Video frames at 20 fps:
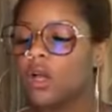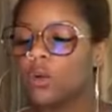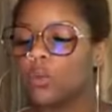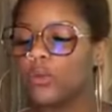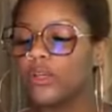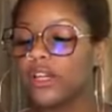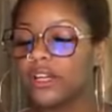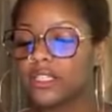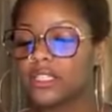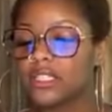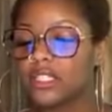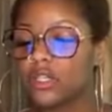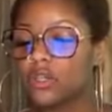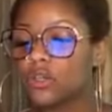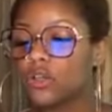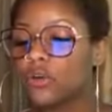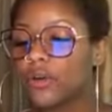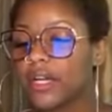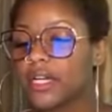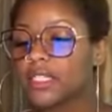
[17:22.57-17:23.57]
We are still
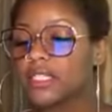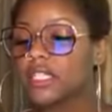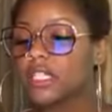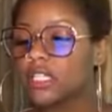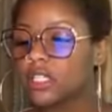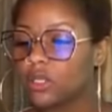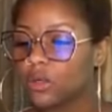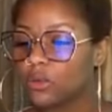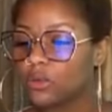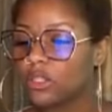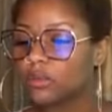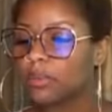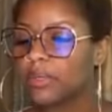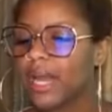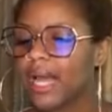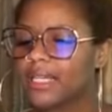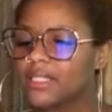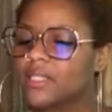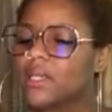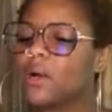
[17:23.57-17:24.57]
crazy close, but
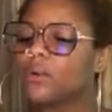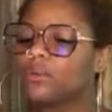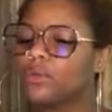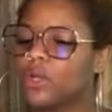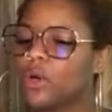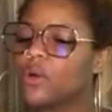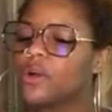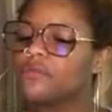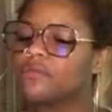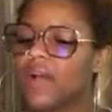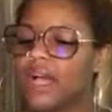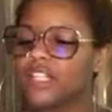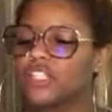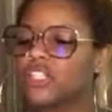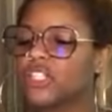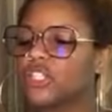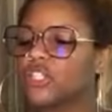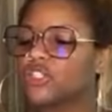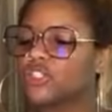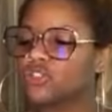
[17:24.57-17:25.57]
I don't know if I
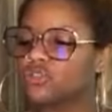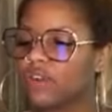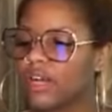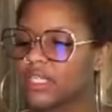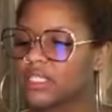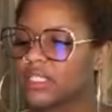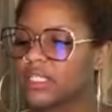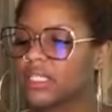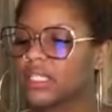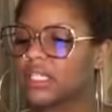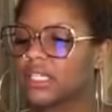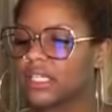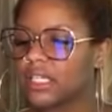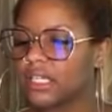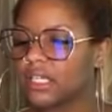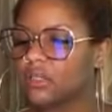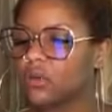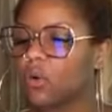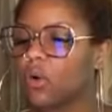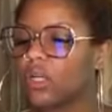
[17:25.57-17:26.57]
should address it
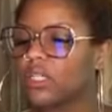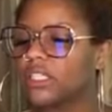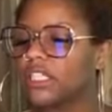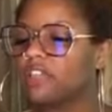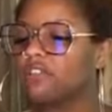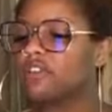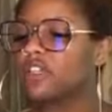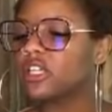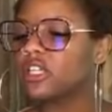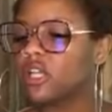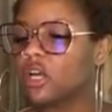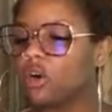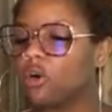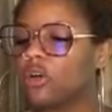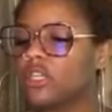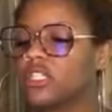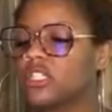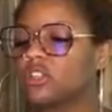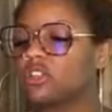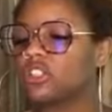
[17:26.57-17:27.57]
again or leave it alone
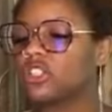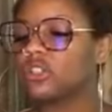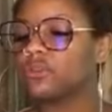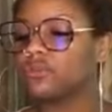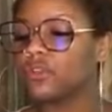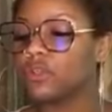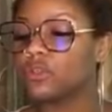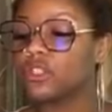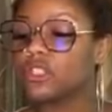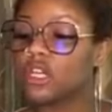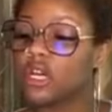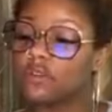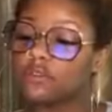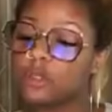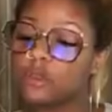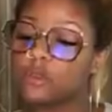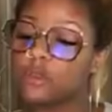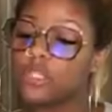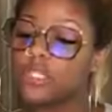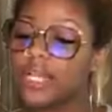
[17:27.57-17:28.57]
until she feels
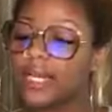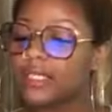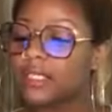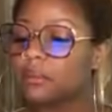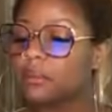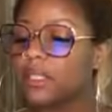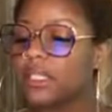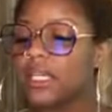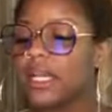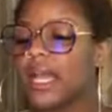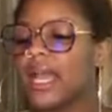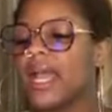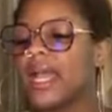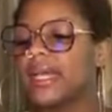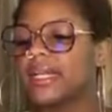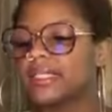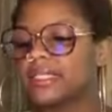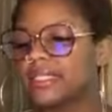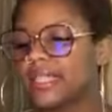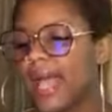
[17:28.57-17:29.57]
comfortable telling me
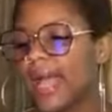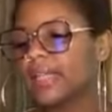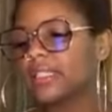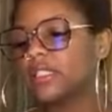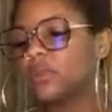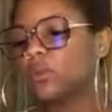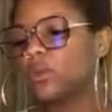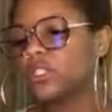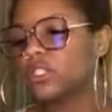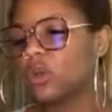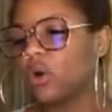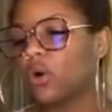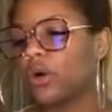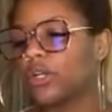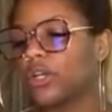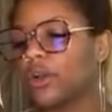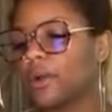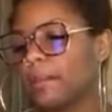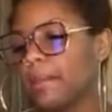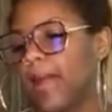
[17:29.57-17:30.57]
exactly what's
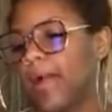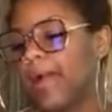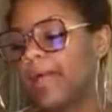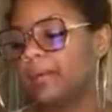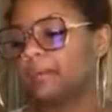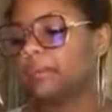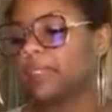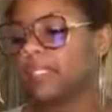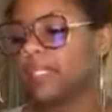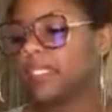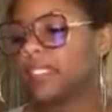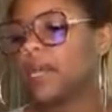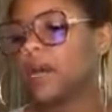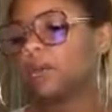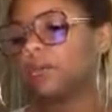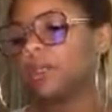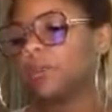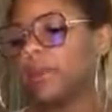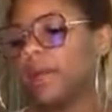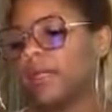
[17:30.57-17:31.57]
on her
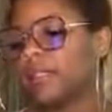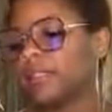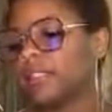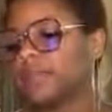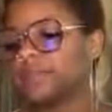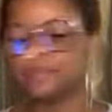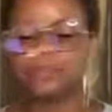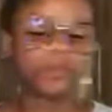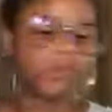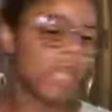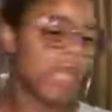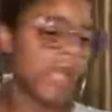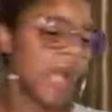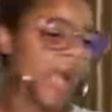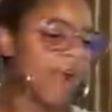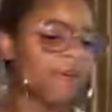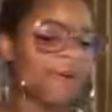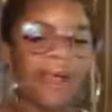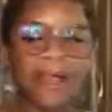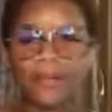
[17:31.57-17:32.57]
mind. Please help me, Bondi.
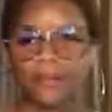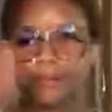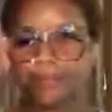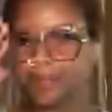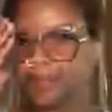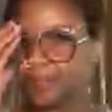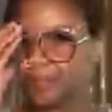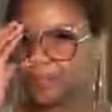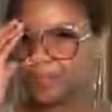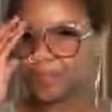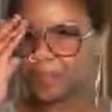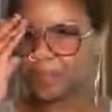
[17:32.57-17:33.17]
All right.